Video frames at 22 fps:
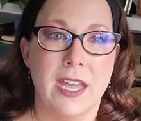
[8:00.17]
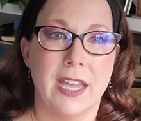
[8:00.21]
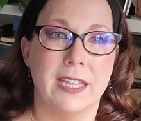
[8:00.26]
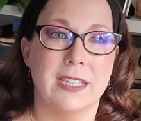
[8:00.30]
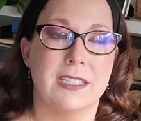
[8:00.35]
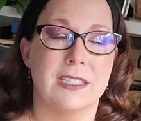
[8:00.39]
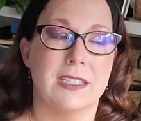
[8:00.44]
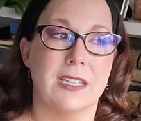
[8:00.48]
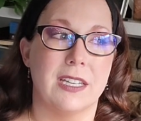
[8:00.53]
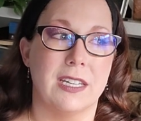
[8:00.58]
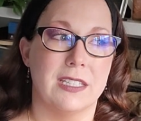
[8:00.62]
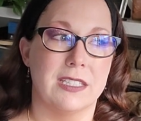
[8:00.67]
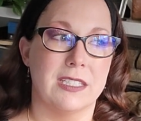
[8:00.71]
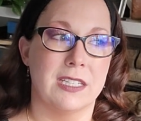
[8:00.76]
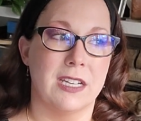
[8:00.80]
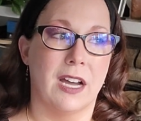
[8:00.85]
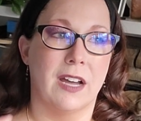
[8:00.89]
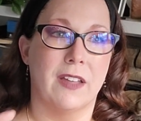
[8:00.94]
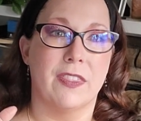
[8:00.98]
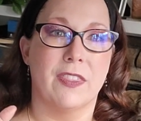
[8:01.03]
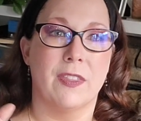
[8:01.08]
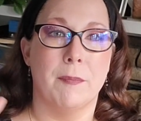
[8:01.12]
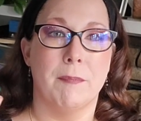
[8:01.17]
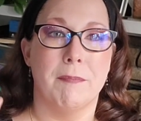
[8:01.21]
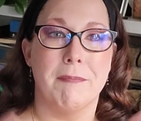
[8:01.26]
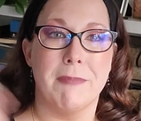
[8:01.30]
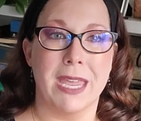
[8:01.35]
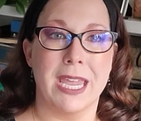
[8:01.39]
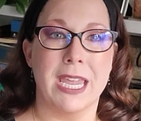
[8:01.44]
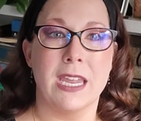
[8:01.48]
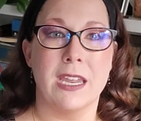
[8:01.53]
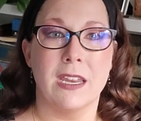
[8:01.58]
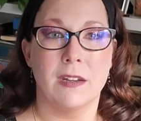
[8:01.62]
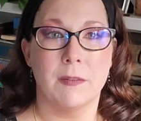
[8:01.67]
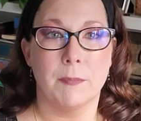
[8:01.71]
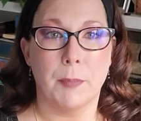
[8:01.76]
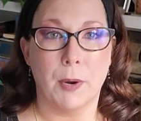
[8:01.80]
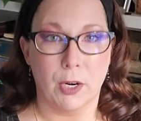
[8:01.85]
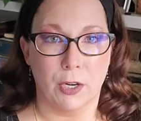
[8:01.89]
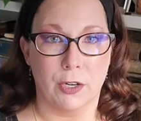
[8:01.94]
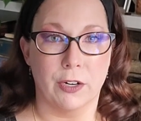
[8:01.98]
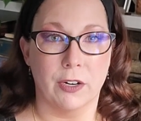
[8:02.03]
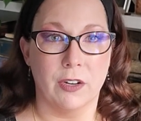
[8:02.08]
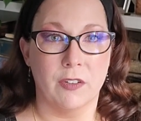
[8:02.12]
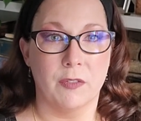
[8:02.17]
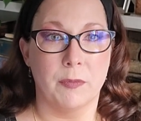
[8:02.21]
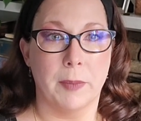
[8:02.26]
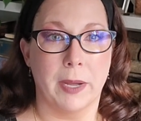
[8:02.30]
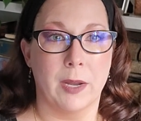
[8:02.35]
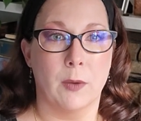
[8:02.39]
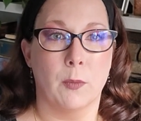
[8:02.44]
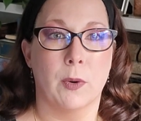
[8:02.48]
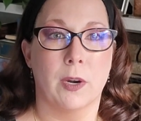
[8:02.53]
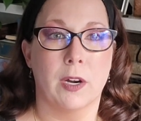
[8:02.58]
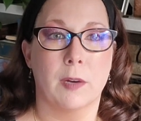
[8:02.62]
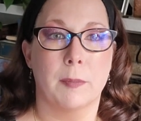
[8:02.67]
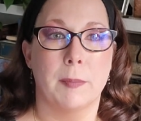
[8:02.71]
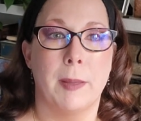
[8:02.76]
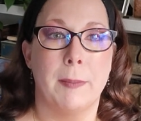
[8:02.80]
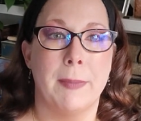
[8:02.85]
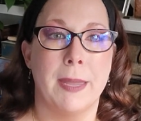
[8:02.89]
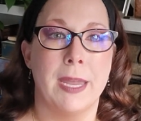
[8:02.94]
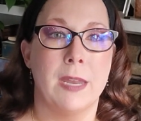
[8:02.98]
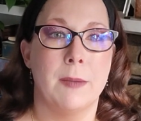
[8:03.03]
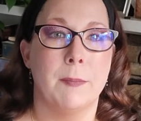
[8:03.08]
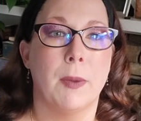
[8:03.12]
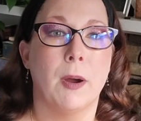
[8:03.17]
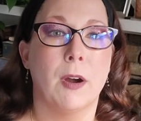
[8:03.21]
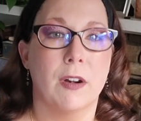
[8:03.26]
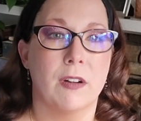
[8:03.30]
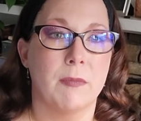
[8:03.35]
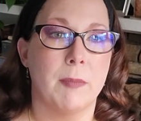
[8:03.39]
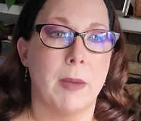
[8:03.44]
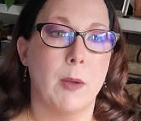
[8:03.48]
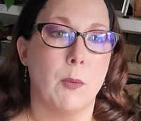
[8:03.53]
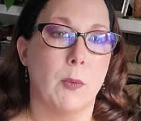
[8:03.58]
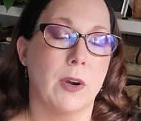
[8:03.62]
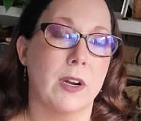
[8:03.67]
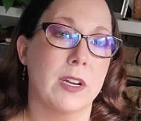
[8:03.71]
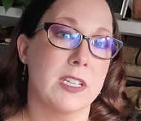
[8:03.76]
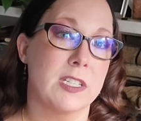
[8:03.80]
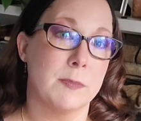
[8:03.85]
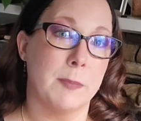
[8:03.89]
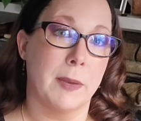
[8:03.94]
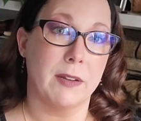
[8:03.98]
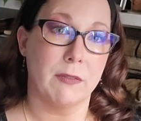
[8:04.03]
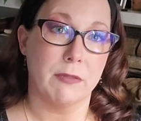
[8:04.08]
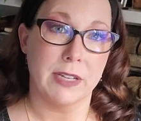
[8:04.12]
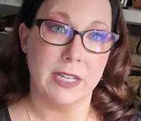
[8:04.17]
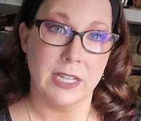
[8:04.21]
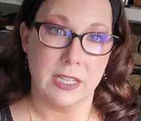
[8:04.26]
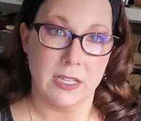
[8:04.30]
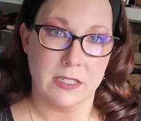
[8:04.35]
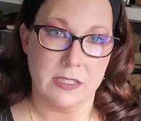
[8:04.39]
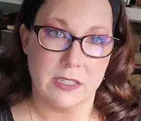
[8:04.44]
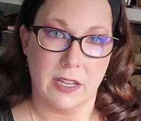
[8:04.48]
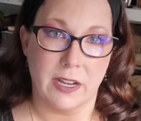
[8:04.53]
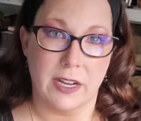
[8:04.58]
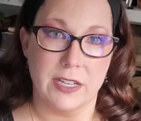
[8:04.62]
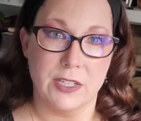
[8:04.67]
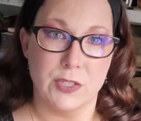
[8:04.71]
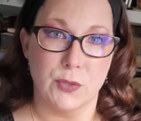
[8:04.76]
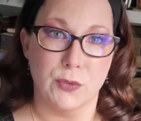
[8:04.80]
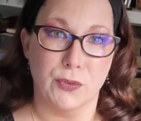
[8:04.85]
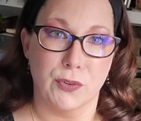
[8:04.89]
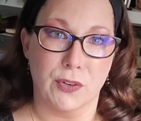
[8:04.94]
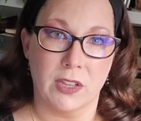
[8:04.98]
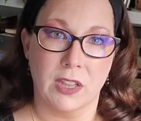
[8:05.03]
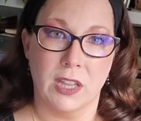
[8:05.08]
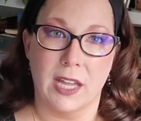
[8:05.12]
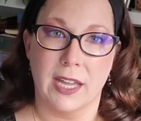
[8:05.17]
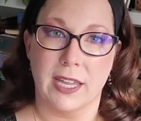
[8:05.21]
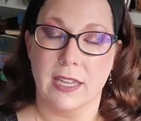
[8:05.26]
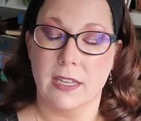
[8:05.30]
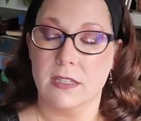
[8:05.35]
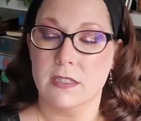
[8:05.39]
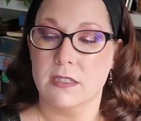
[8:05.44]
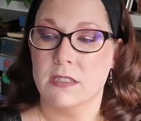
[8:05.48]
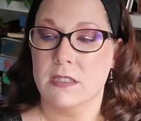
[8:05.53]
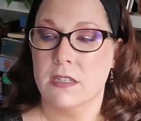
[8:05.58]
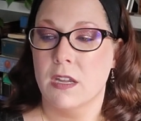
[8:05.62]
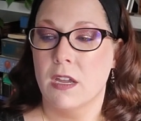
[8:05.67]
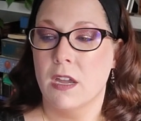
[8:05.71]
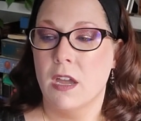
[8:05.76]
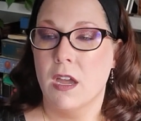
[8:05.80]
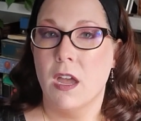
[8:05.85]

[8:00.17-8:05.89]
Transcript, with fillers: It's it's not the main part of my work. My main part of my work is my readings that I do for clients.